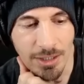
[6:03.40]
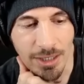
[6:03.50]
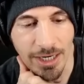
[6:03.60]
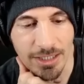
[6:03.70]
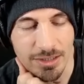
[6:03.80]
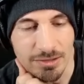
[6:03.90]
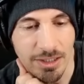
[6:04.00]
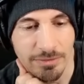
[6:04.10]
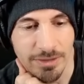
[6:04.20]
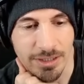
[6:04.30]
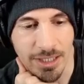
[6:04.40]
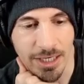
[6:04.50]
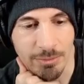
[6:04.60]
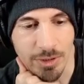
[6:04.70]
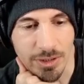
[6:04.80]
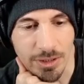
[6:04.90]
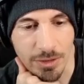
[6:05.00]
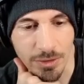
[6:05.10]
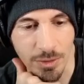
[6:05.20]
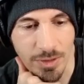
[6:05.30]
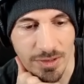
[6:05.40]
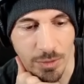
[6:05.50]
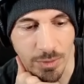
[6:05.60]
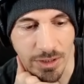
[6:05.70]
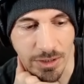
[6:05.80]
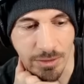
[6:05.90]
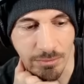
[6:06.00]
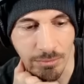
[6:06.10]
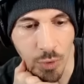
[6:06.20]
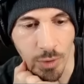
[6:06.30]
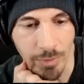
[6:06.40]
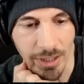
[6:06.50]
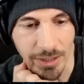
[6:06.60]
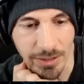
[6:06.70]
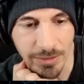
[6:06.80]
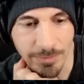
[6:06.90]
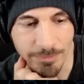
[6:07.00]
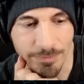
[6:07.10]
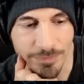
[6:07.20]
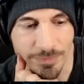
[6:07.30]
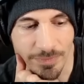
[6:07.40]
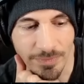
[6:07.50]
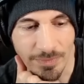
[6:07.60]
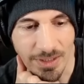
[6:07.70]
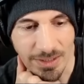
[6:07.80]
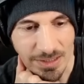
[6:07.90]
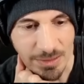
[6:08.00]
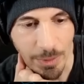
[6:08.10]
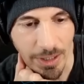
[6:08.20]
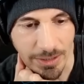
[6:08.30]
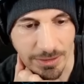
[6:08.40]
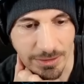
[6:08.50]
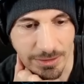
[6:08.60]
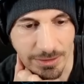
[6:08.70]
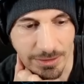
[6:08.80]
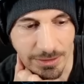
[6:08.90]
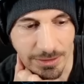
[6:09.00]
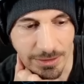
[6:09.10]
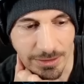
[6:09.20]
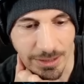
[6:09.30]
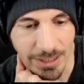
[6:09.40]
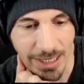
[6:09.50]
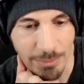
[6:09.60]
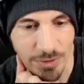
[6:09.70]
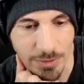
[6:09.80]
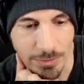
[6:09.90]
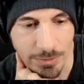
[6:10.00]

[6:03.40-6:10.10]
I could just think of 9 million other units that would be more meta in this spot than Gapsoo.